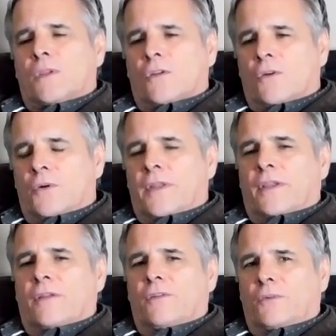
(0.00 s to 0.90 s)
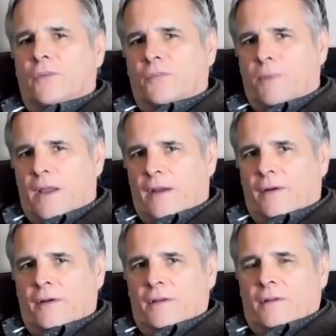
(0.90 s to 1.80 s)
going to
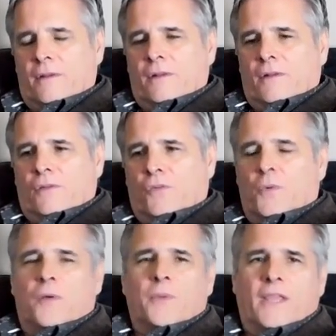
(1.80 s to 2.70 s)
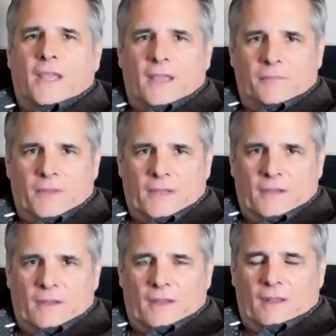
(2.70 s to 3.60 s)
aspire to what we can be
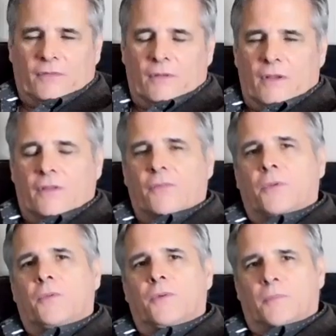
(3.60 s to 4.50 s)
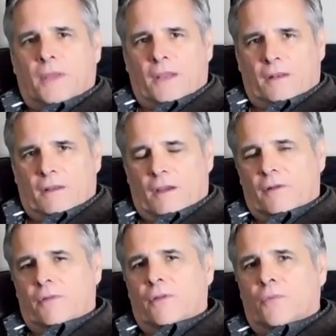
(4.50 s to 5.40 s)
as long as we remain
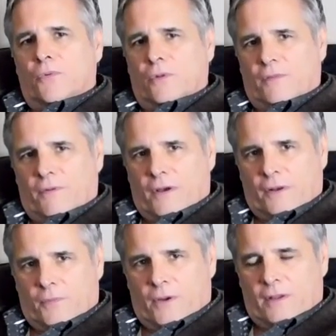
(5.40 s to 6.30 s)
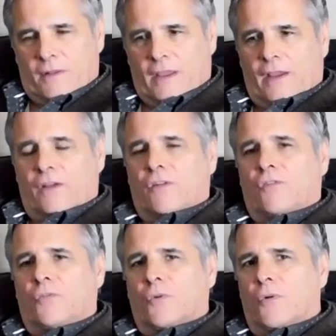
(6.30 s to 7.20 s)
under the rule of Ottawa and
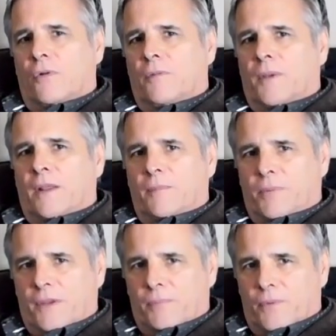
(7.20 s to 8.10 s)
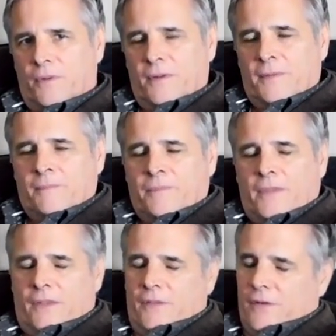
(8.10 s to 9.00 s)
controlled by the people
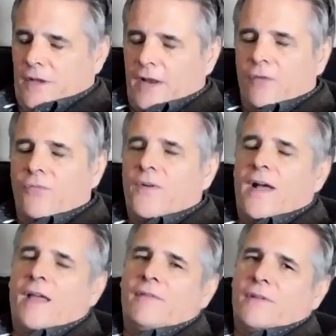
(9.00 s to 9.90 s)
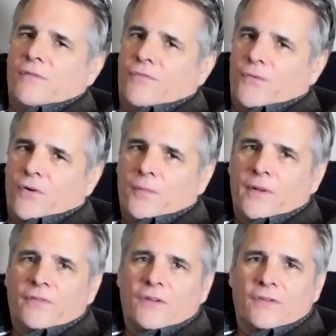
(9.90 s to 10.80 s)
in the 905 and the
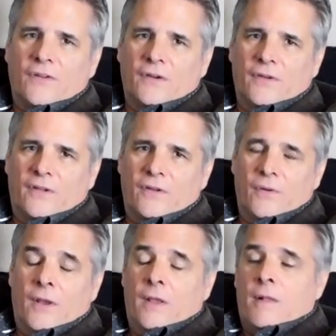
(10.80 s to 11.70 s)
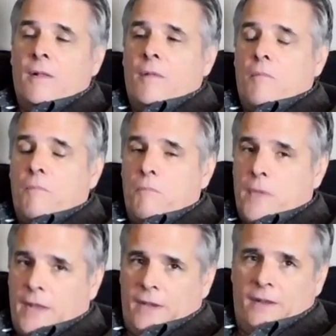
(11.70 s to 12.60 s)
416 area code,
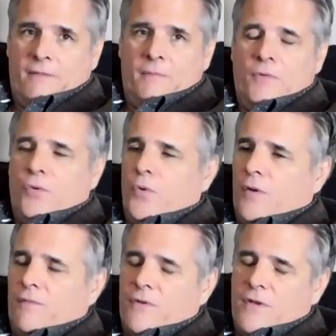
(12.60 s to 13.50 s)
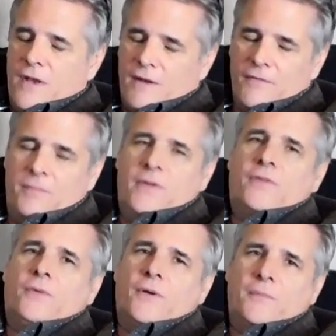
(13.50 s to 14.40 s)
many of them who have never been
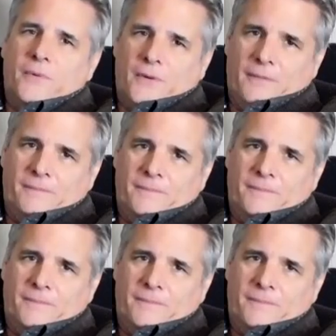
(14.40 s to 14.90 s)
to Alberta.